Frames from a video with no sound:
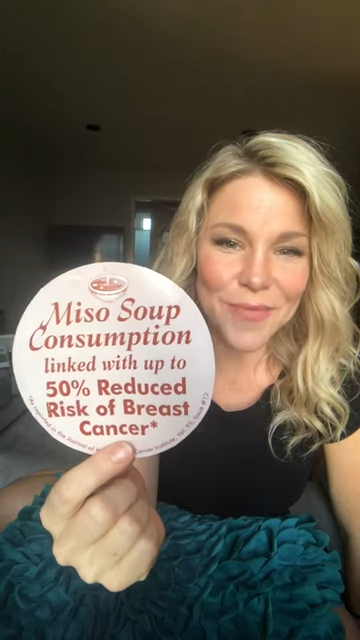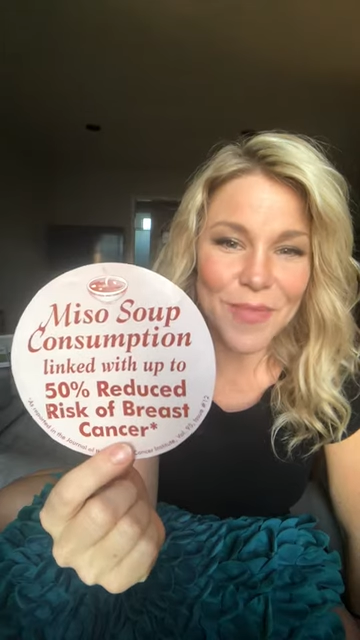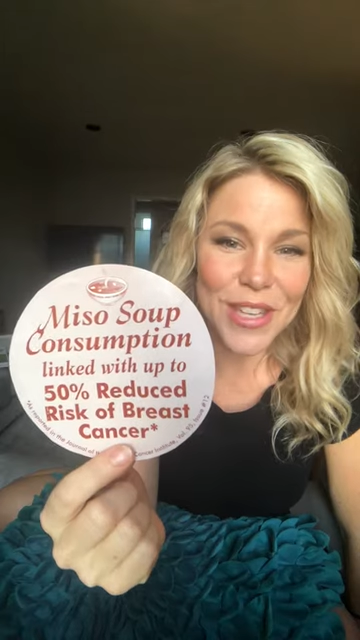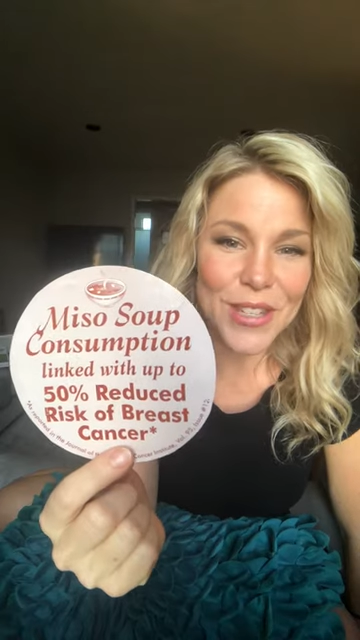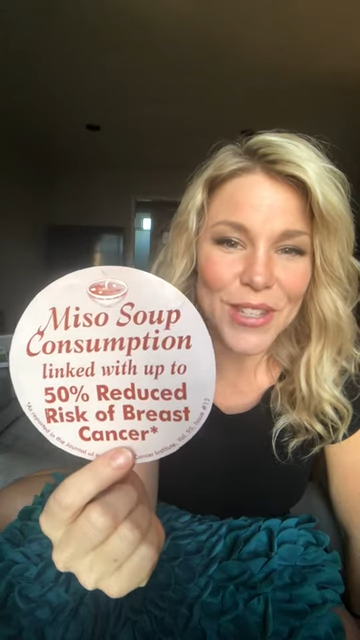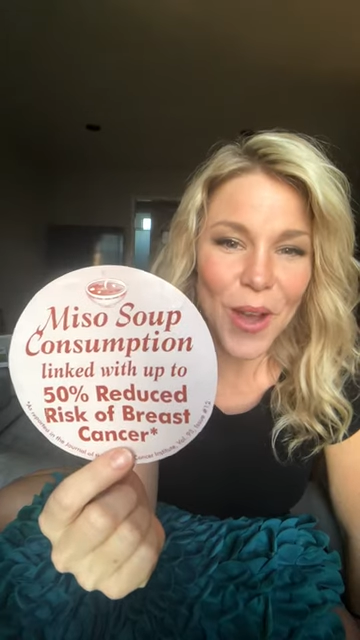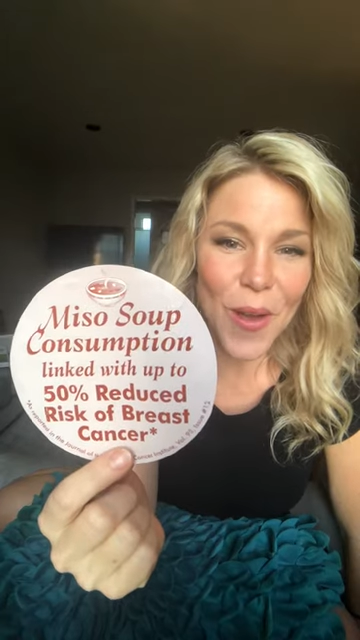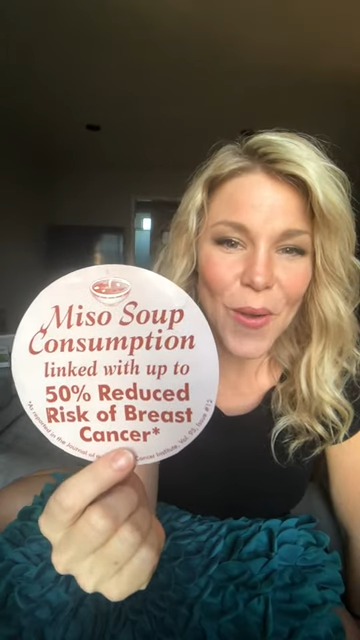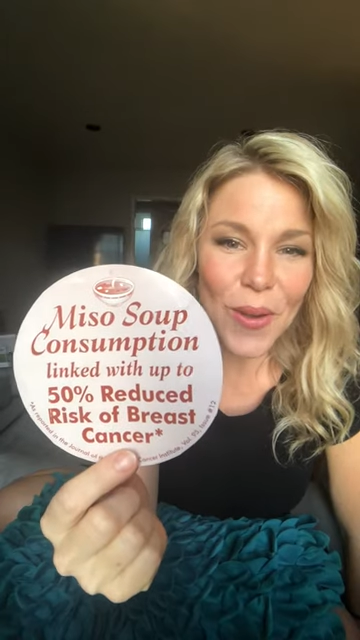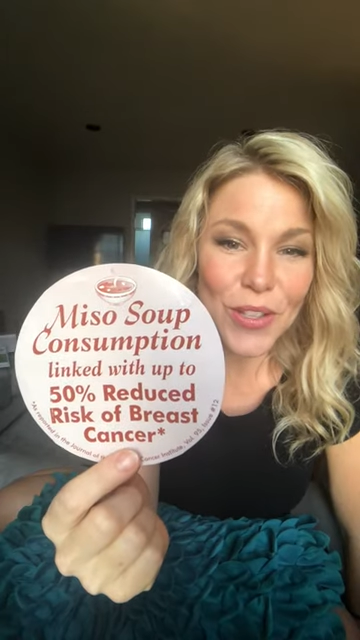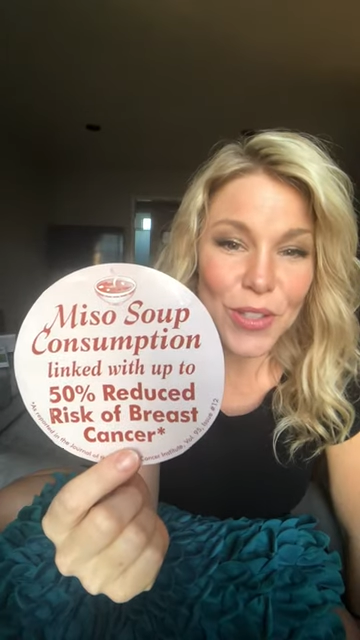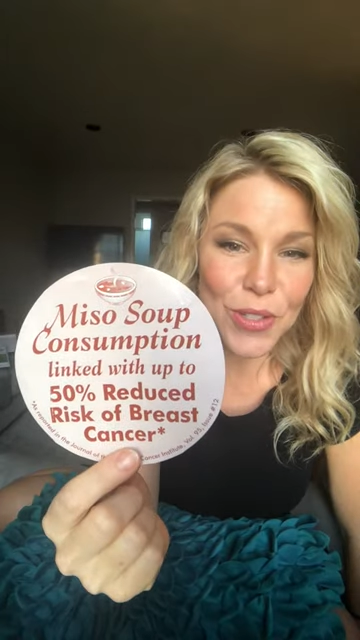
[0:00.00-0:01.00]

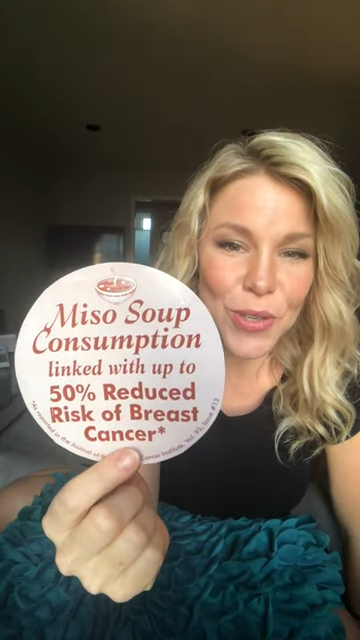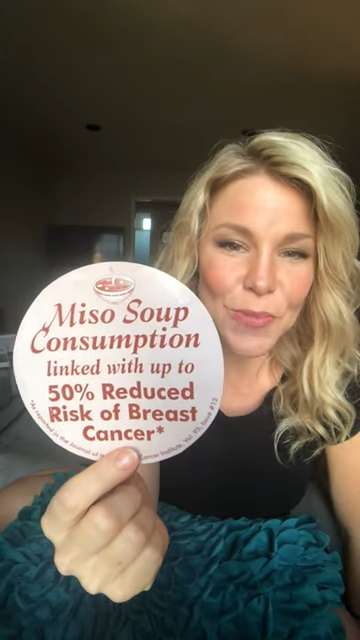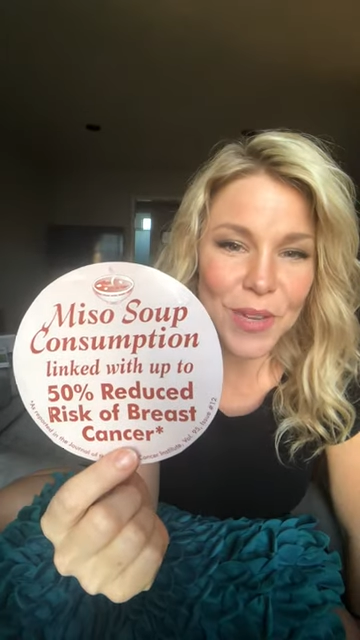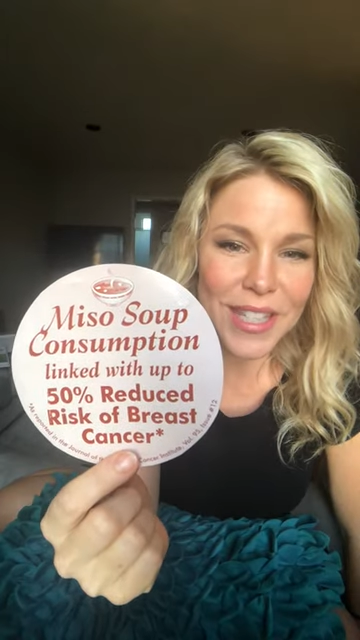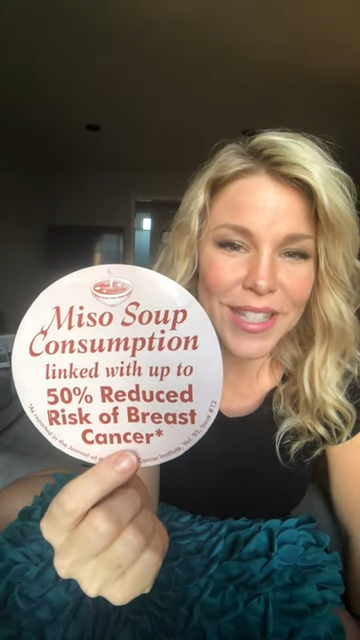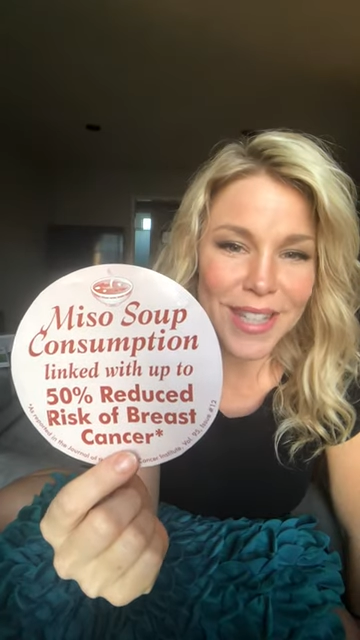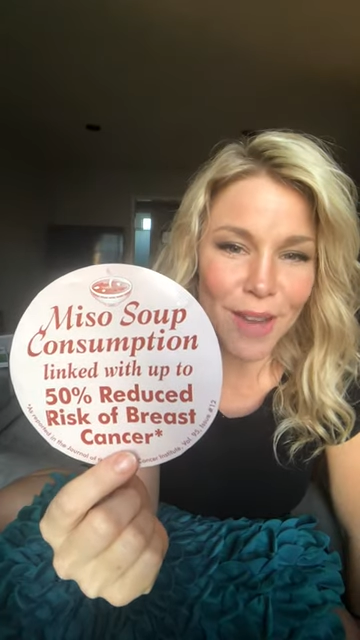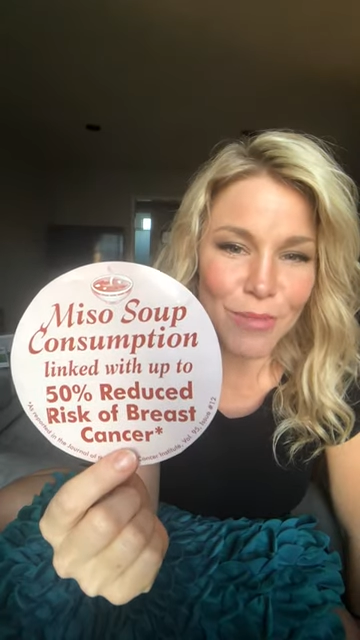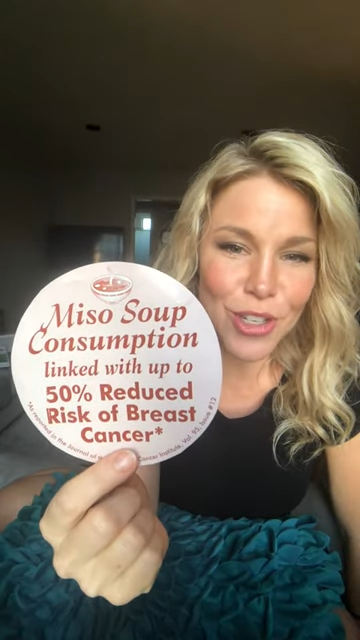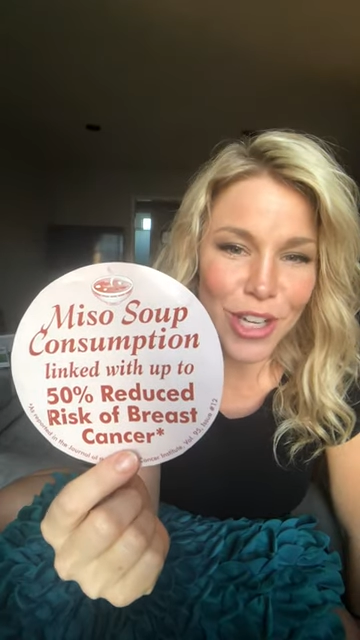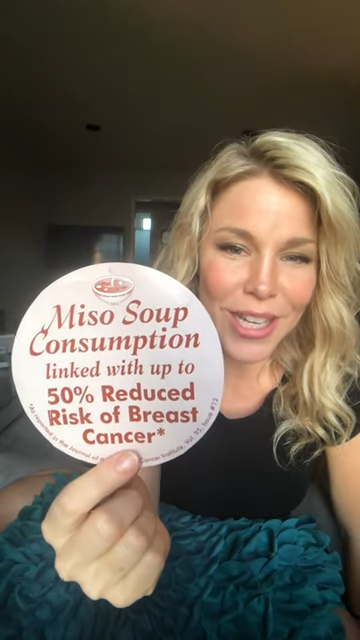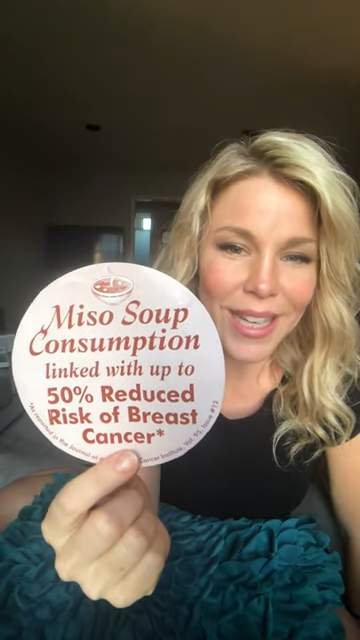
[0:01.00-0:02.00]
miso soup
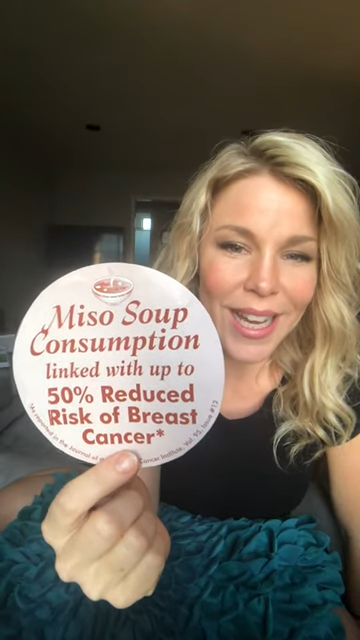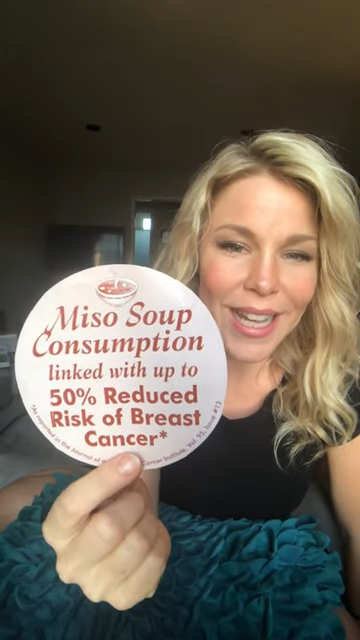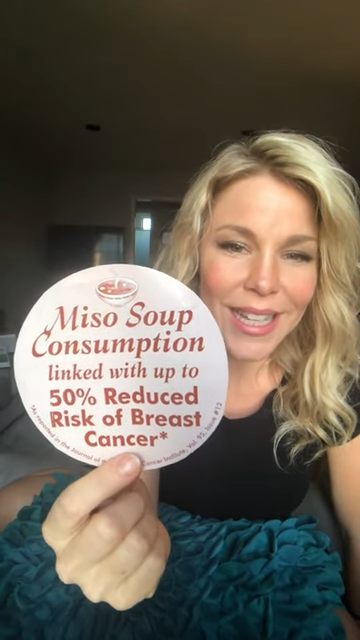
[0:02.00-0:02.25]
consumption